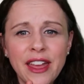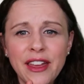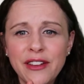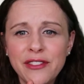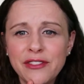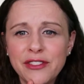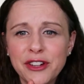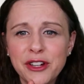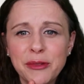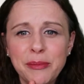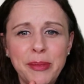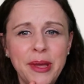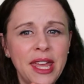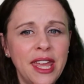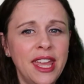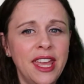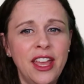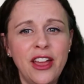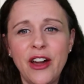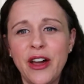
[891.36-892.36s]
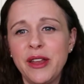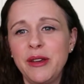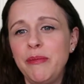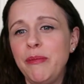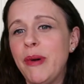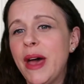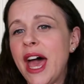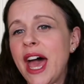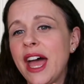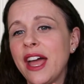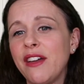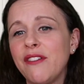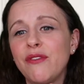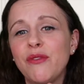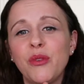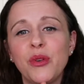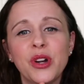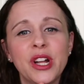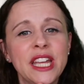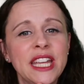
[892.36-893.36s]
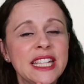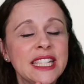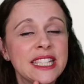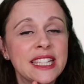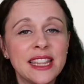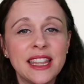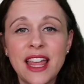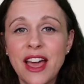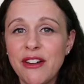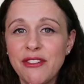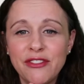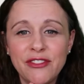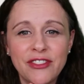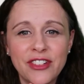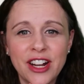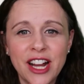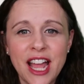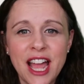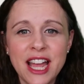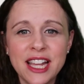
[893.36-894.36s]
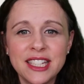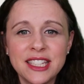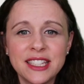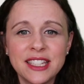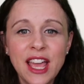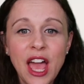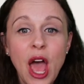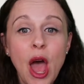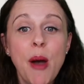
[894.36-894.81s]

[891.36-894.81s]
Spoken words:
ever pay God back for his love for us.